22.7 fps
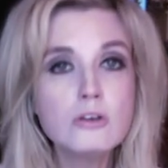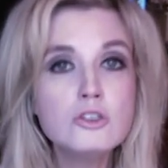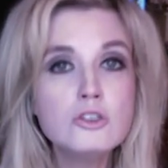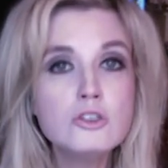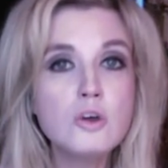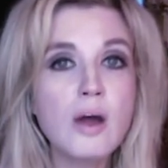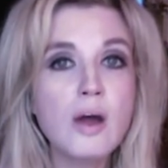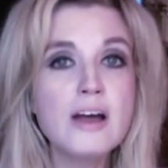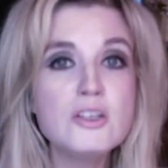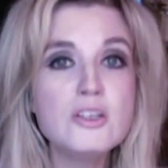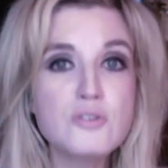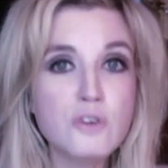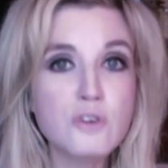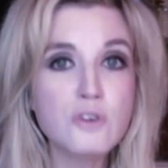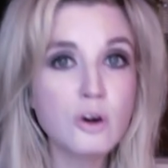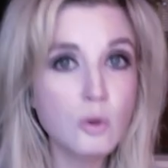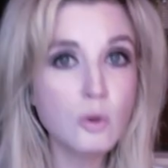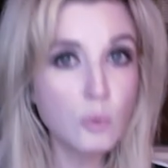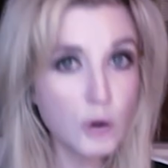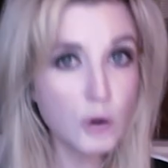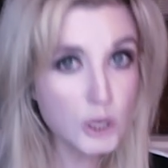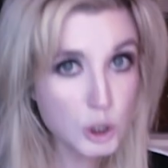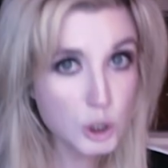So as
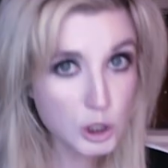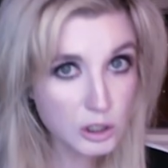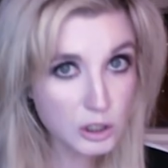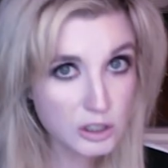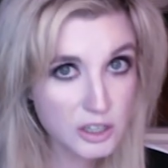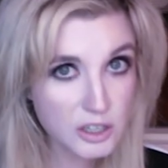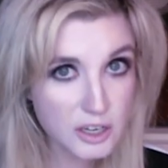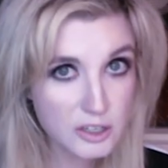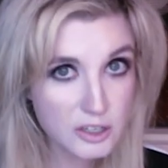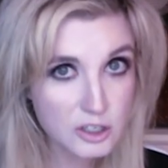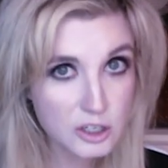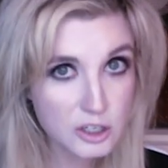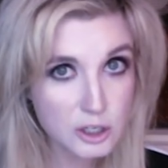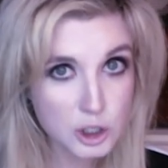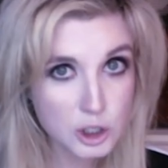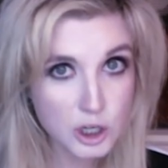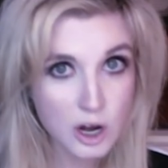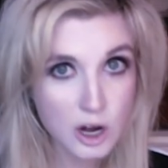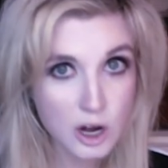for original DC